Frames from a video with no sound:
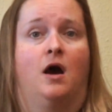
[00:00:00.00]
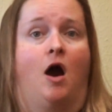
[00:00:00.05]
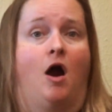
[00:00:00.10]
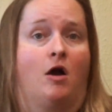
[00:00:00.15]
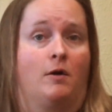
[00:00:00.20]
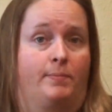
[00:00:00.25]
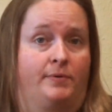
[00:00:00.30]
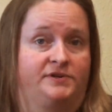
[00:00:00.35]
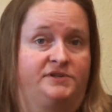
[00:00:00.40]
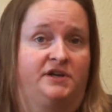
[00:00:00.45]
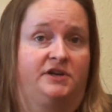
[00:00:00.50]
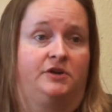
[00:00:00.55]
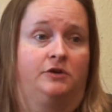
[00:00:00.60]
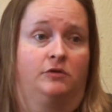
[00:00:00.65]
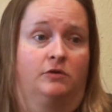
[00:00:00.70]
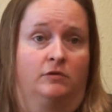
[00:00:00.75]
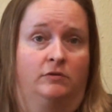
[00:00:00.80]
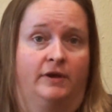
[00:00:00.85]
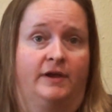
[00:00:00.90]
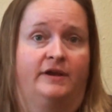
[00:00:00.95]
Our
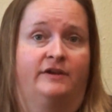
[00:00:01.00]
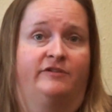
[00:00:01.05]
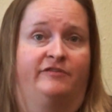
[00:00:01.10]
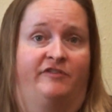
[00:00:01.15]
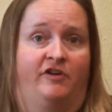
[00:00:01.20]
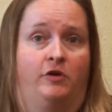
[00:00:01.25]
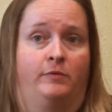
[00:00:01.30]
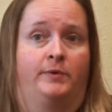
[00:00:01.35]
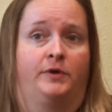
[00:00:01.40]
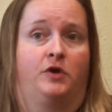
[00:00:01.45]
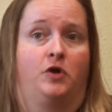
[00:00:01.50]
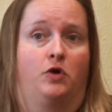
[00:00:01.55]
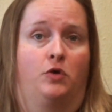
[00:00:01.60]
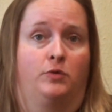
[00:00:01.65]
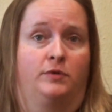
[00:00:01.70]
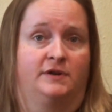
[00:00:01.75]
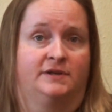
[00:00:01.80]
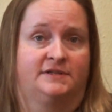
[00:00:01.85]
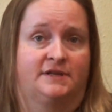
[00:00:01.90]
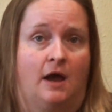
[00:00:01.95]
particular land development
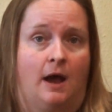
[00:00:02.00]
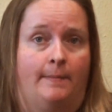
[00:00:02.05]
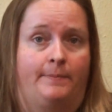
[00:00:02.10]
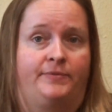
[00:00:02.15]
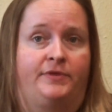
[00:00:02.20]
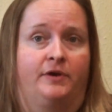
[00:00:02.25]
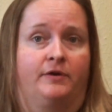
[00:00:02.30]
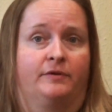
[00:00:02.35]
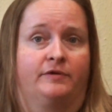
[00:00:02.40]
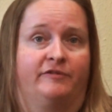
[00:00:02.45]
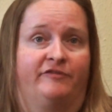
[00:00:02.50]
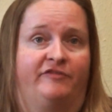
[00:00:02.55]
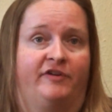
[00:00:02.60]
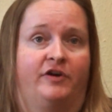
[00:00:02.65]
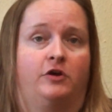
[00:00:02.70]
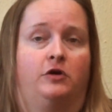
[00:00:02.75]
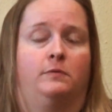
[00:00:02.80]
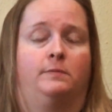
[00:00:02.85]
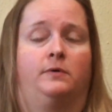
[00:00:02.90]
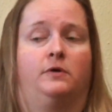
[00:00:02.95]
code is up there and
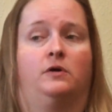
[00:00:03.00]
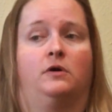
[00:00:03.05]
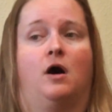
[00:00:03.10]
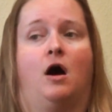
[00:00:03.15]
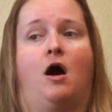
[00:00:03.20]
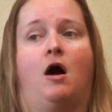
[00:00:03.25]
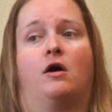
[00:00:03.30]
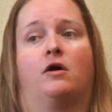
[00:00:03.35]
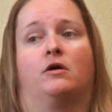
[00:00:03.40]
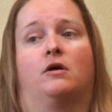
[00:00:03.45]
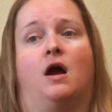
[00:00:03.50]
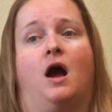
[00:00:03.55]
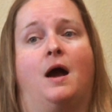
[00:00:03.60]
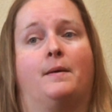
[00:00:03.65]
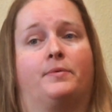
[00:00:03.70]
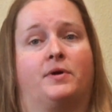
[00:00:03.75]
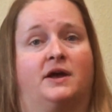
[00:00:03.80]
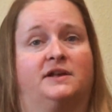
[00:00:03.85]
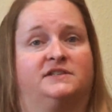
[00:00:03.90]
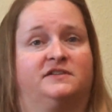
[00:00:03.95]
available. Our
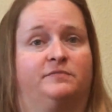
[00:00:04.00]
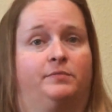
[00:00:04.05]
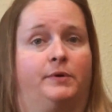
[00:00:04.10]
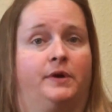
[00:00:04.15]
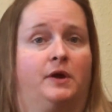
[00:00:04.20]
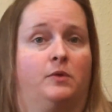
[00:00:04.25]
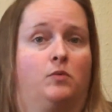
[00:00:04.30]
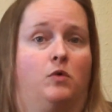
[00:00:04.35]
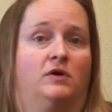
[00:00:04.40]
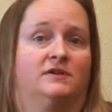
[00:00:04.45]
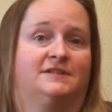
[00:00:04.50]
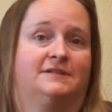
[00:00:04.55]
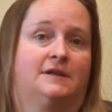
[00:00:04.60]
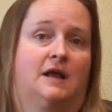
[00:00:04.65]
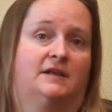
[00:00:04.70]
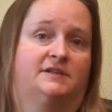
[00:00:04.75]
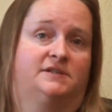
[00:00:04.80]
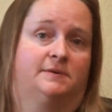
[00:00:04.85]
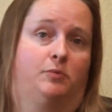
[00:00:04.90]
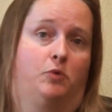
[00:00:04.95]
comprehensive plan, while it's
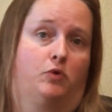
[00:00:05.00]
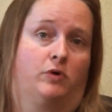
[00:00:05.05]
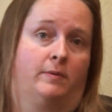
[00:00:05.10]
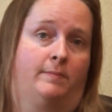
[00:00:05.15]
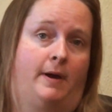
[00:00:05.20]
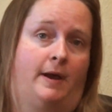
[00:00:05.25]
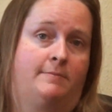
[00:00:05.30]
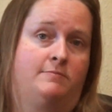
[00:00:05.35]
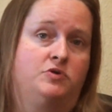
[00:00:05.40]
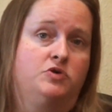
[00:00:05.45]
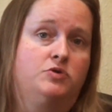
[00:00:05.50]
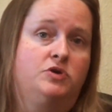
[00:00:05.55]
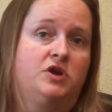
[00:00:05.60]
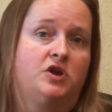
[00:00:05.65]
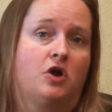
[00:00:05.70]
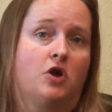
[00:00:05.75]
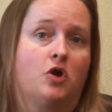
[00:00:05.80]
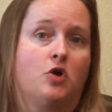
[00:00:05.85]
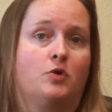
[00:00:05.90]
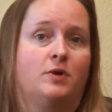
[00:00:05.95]
not supported by Muni
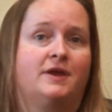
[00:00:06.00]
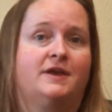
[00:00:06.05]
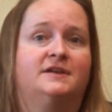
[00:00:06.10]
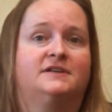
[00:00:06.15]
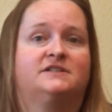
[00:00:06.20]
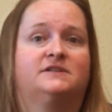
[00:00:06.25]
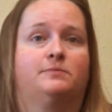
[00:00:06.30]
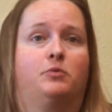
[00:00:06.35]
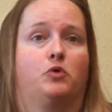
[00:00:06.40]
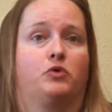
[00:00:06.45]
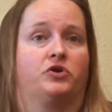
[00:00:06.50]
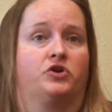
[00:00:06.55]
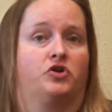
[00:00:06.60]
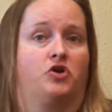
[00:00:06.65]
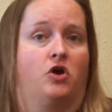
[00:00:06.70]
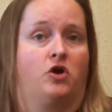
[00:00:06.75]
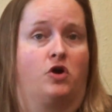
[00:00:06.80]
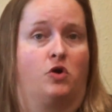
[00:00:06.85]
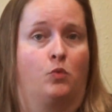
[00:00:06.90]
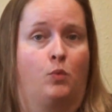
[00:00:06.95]
Code, is supported
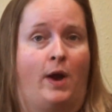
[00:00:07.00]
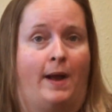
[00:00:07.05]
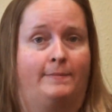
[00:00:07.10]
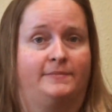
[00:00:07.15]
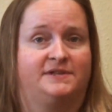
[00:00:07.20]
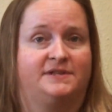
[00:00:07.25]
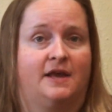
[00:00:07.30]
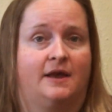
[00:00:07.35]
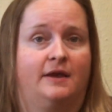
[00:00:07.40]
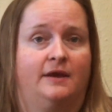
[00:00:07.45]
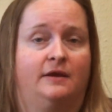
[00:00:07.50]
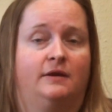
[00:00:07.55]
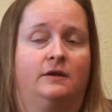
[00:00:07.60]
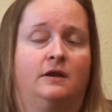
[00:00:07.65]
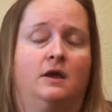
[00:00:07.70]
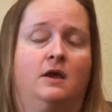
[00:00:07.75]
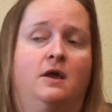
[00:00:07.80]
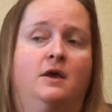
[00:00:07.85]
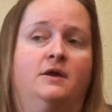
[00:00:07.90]
on our website.